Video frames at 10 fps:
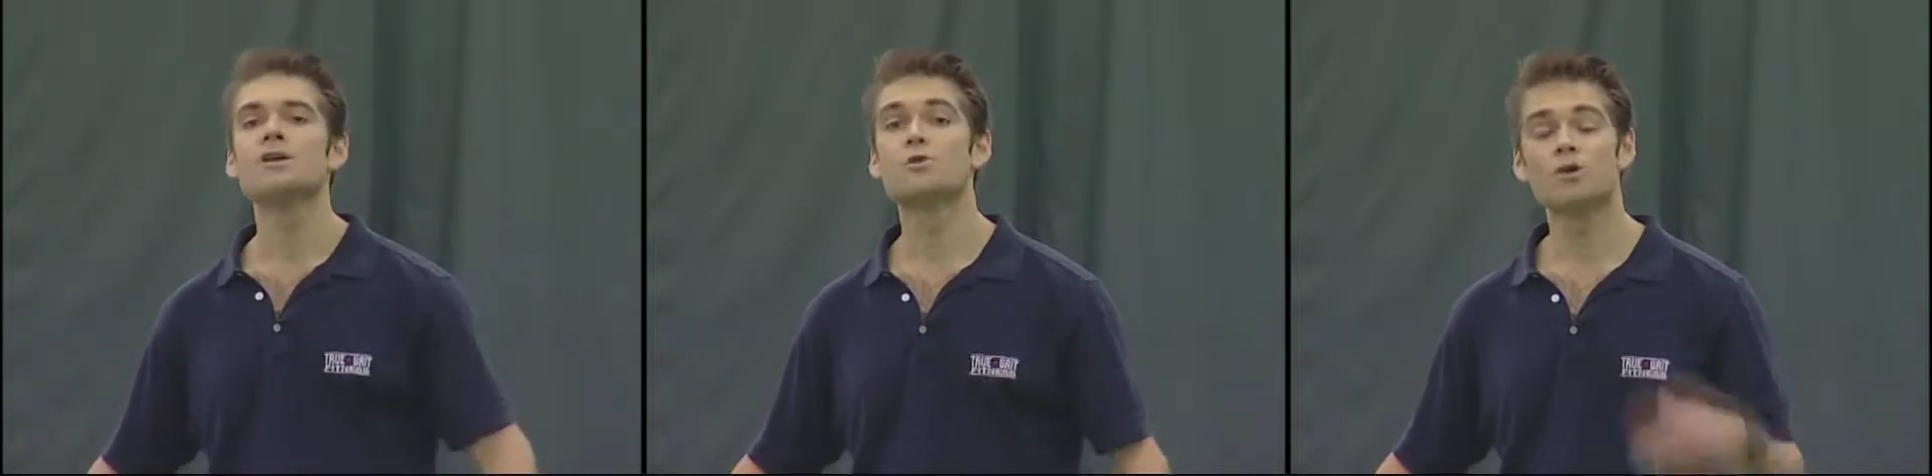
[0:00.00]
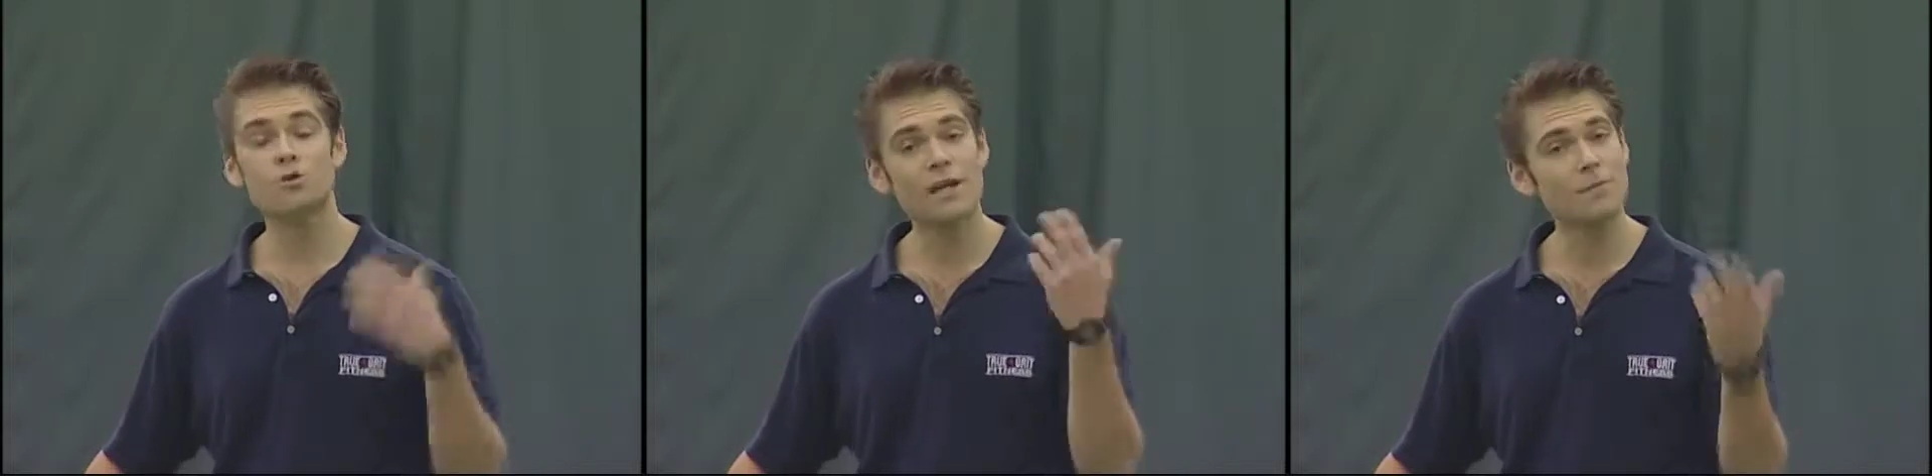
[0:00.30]
So we
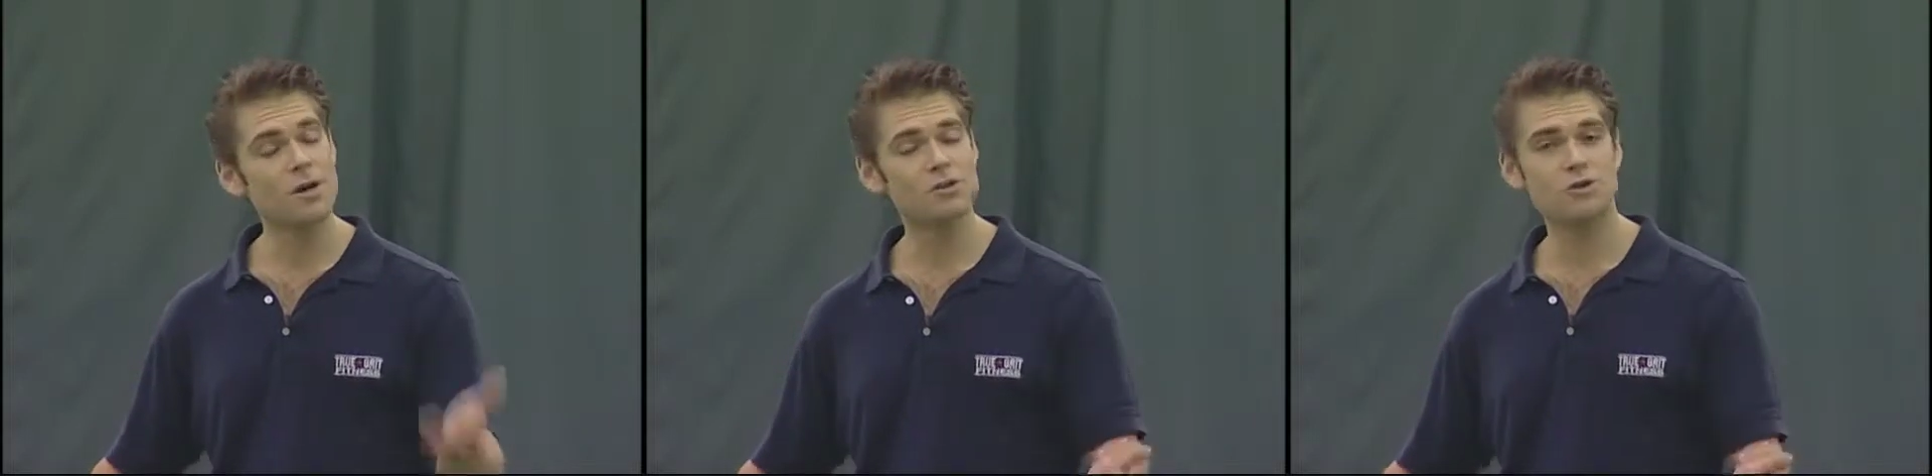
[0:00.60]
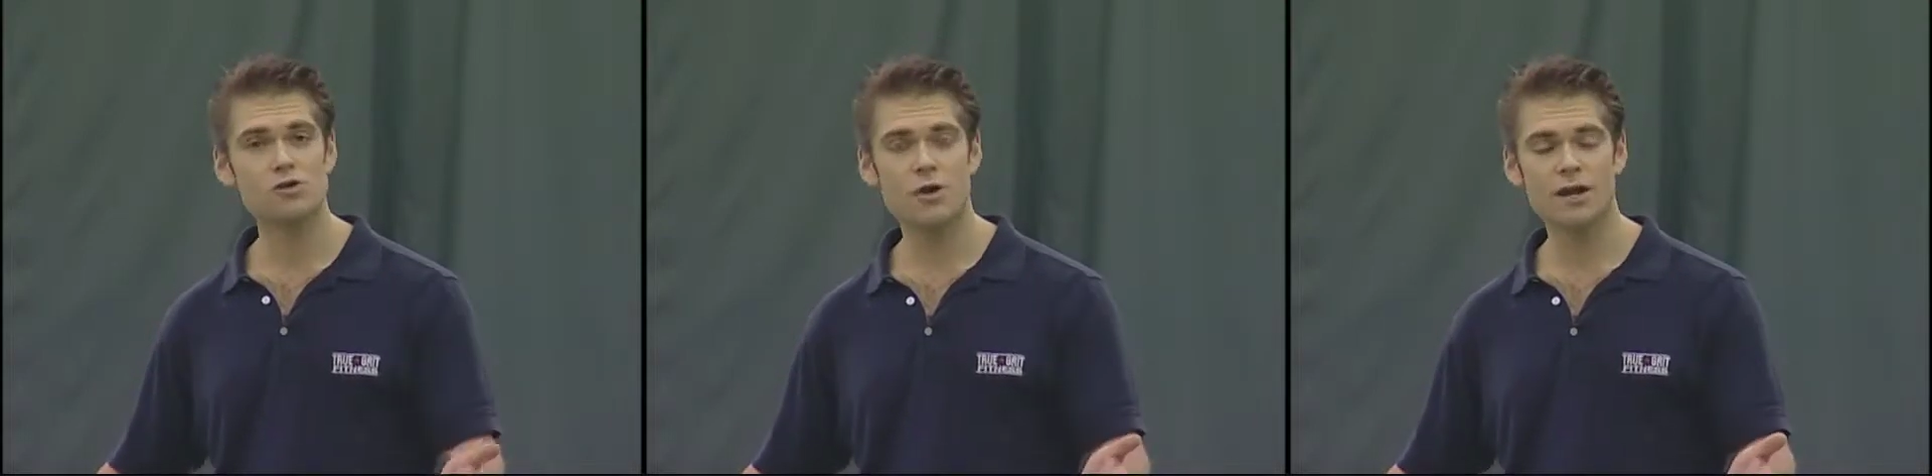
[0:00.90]
do lean
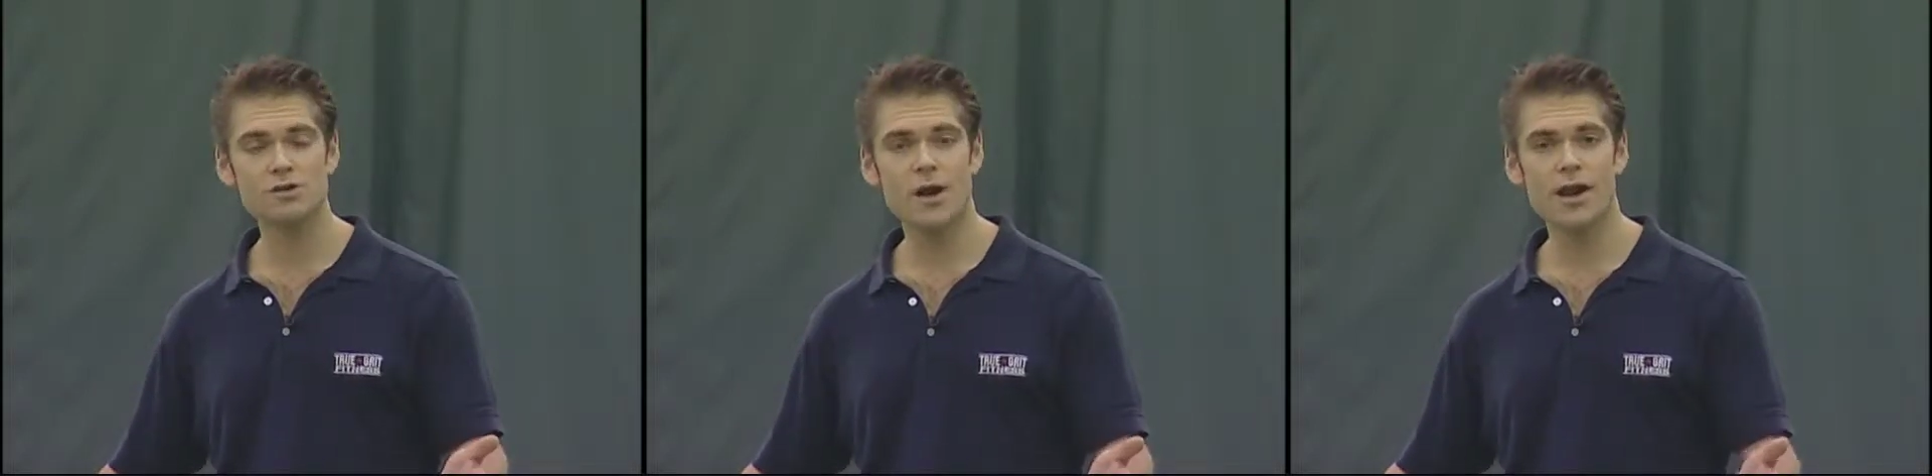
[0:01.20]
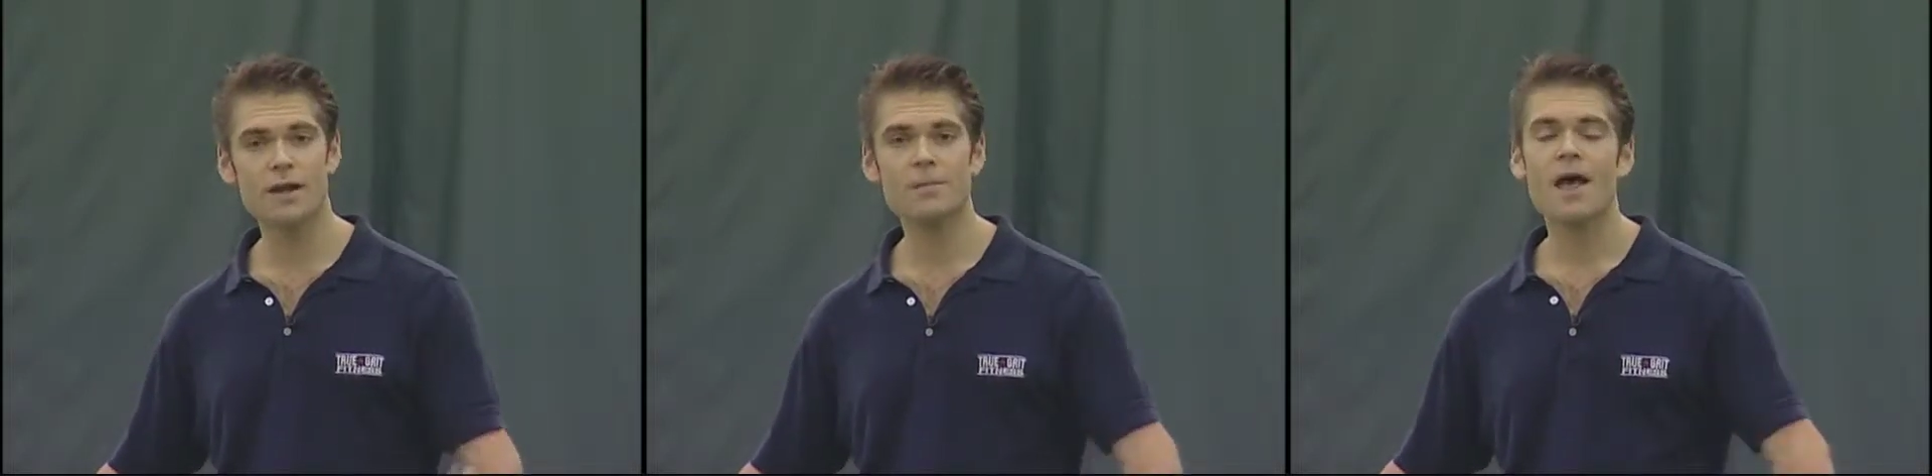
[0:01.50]
muscle strength
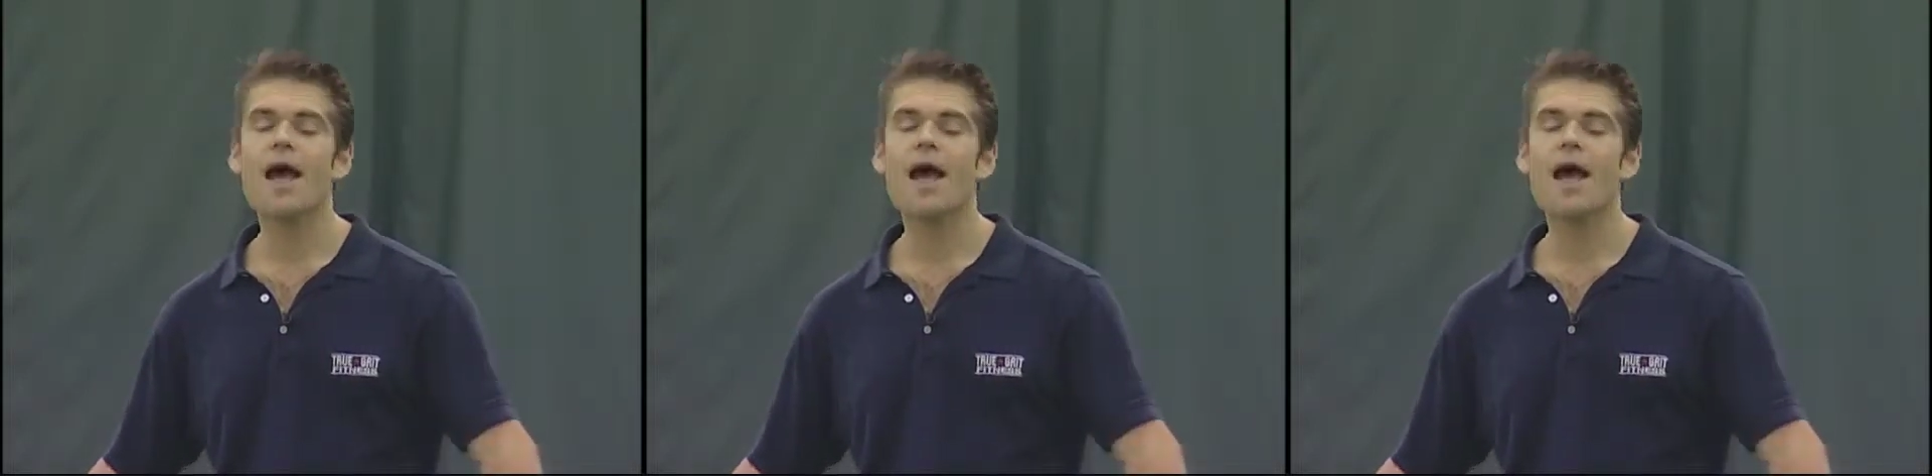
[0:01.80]
training